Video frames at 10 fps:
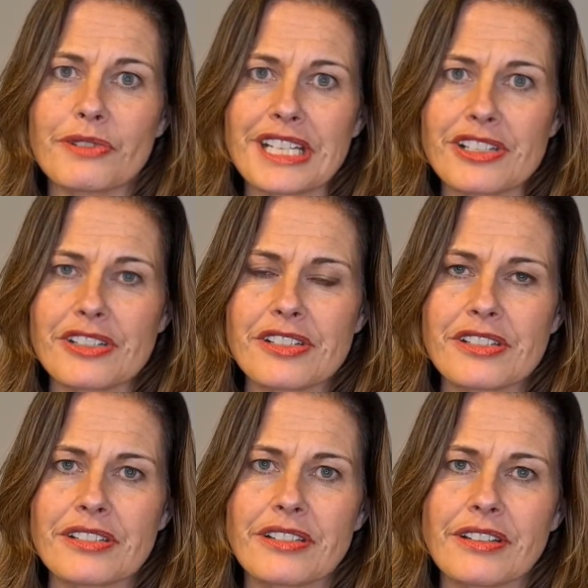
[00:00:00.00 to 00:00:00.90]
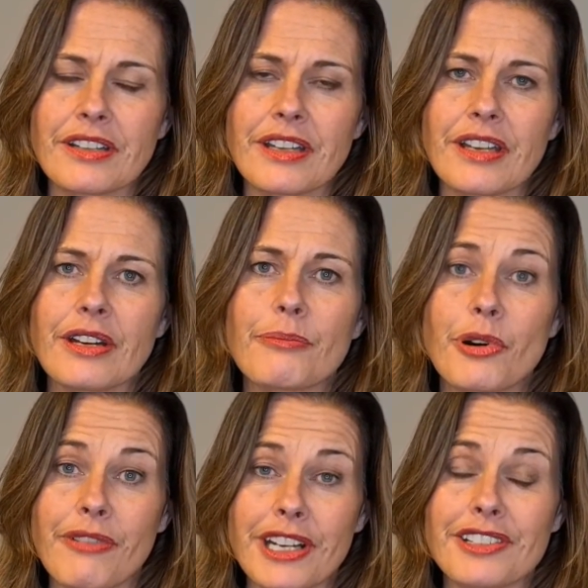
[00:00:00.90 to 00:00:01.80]
regions
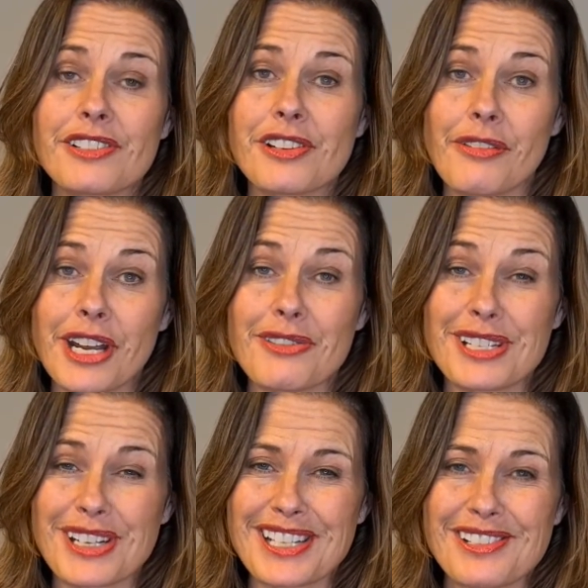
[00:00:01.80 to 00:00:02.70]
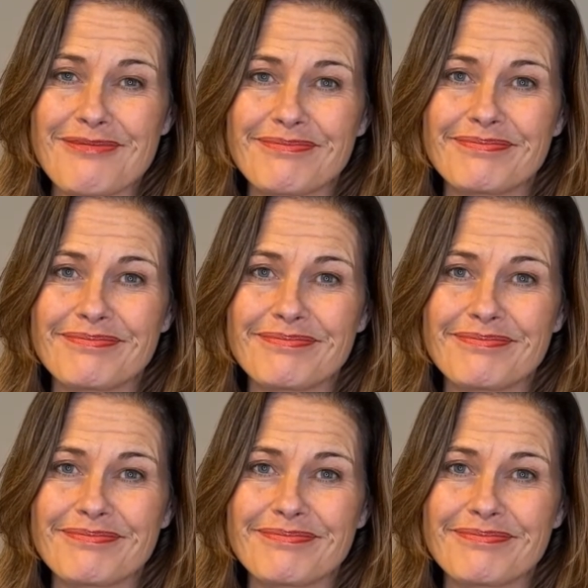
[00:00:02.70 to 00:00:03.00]
providers of higher education.